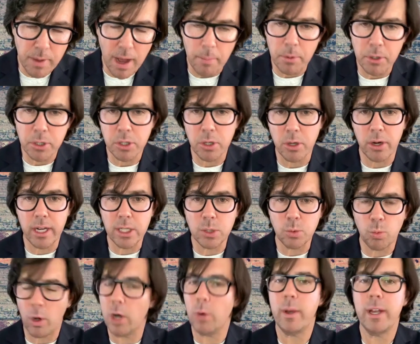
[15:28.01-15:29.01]
opportunities,
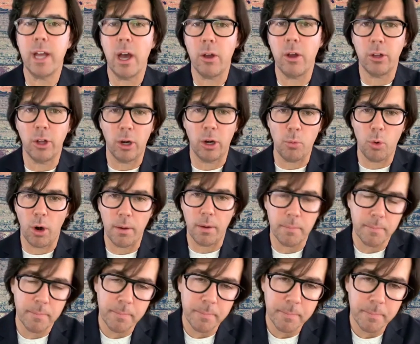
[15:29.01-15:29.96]
where do we go to learn more?